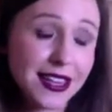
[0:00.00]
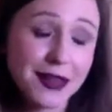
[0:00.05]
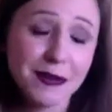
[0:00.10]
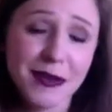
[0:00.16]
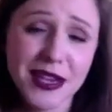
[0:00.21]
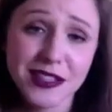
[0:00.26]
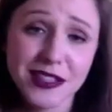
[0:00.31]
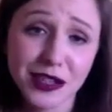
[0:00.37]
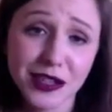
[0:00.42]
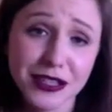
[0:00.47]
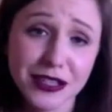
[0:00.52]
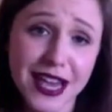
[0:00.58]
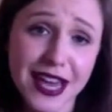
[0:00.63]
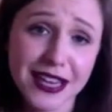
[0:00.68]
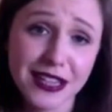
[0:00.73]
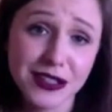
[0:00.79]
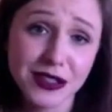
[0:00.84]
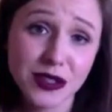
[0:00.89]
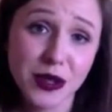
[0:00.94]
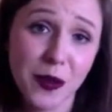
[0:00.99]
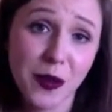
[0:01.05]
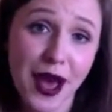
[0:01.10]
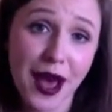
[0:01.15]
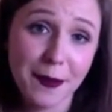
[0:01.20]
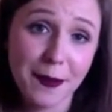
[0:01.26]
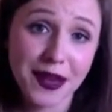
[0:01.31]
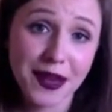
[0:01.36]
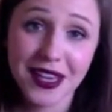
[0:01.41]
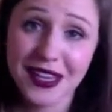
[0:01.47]
And it makes her daddy
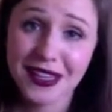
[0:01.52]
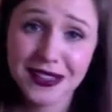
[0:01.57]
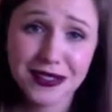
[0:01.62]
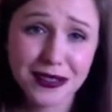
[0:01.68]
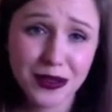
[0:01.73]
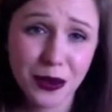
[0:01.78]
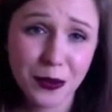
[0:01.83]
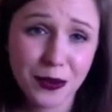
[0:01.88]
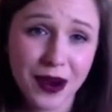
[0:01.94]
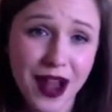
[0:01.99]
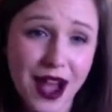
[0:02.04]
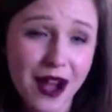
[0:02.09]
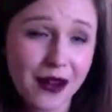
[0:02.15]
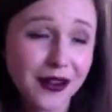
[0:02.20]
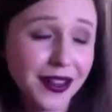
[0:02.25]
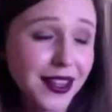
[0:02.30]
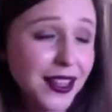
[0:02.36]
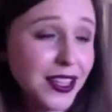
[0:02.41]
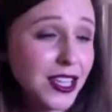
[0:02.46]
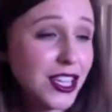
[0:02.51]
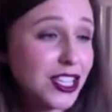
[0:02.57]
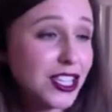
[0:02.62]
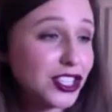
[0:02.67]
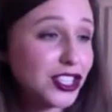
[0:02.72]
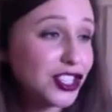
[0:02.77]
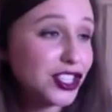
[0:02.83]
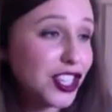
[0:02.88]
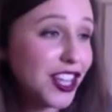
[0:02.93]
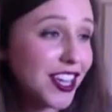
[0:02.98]
so happy. He's so proud.
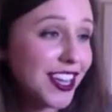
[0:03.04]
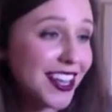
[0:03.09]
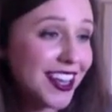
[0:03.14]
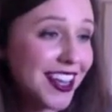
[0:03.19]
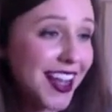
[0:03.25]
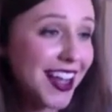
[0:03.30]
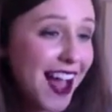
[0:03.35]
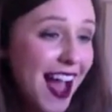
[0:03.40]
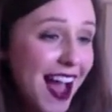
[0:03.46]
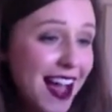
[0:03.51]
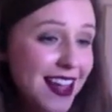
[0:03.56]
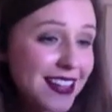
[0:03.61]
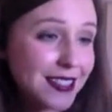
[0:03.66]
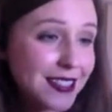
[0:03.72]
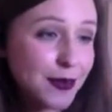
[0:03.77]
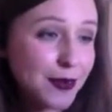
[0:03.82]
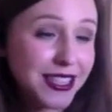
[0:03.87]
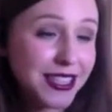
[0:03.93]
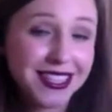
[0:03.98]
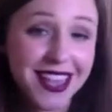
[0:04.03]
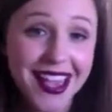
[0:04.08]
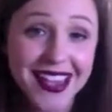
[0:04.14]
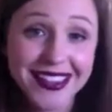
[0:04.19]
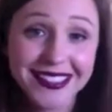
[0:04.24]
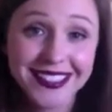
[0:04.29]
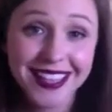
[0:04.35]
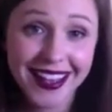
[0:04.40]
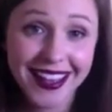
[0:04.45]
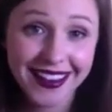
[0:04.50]
She has been
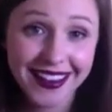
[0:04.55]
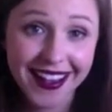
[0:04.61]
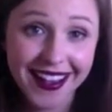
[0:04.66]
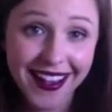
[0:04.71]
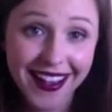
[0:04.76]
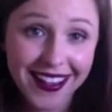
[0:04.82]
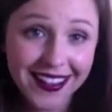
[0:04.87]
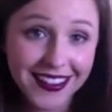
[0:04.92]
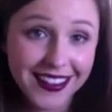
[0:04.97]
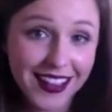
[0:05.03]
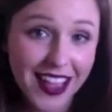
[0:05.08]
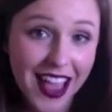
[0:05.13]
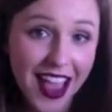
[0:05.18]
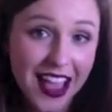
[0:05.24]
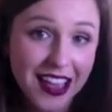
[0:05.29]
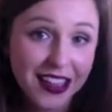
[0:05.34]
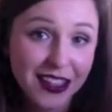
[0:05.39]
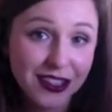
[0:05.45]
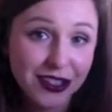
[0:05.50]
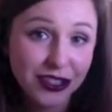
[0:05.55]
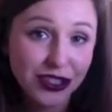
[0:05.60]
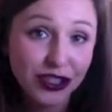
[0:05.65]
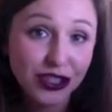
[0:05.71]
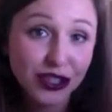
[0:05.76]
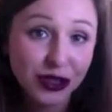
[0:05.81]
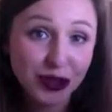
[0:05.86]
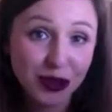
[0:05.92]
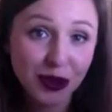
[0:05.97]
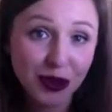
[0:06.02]
saying ta-da, and
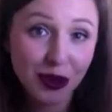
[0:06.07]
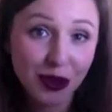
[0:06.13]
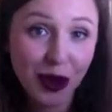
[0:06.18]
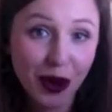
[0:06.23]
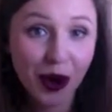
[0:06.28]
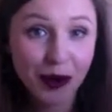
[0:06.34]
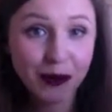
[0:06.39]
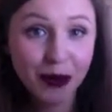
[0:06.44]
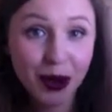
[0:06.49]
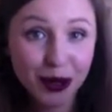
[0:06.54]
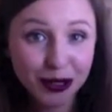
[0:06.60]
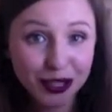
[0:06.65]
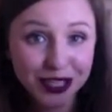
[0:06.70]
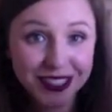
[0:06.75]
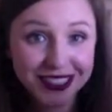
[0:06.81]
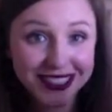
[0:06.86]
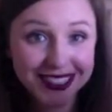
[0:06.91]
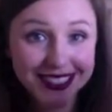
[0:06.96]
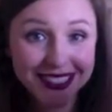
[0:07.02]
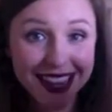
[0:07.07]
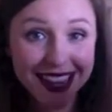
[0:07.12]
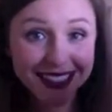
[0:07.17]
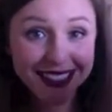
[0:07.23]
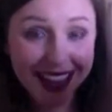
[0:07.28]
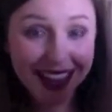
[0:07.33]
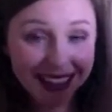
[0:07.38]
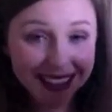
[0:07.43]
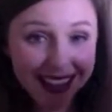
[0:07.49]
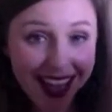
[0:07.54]
she'll do the little arm motions and
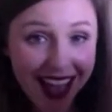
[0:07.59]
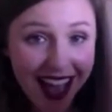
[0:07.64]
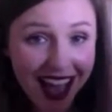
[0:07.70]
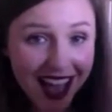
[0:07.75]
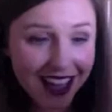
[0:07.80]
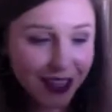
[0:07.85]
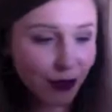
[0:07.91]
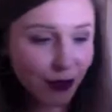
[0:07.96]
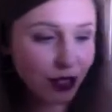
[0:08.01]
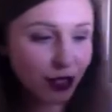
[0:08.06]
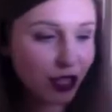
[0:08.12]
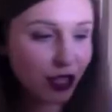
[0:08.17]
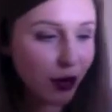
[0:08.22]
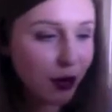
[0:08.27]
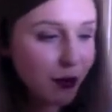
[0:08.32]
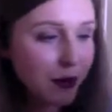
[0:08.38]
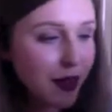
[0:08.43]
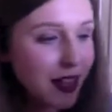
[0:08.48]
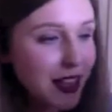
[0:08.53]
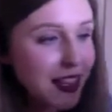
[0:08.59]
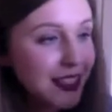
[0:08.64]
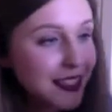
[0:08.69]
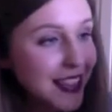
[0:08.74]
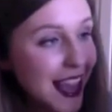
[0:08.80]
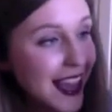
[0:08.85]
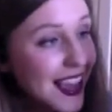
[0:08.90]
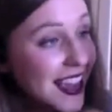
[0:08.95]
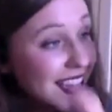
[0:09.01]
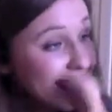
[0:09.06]
say ta-da. You want to show them?
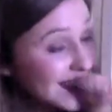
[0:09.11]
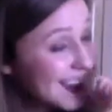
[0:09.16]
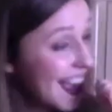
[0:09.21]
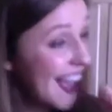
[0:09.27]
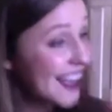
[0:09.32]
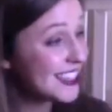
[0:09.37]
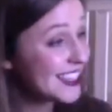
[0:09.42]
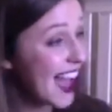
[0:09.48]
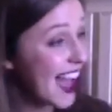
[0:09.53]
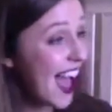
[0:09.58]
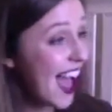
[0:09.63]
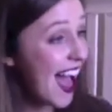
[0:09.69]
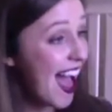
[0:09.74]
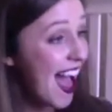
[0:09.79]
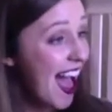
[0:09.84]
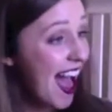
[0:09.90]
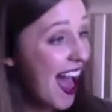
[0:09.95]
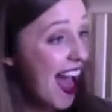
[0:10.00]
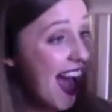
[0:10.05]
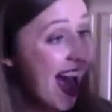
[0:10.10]
Say ta-da!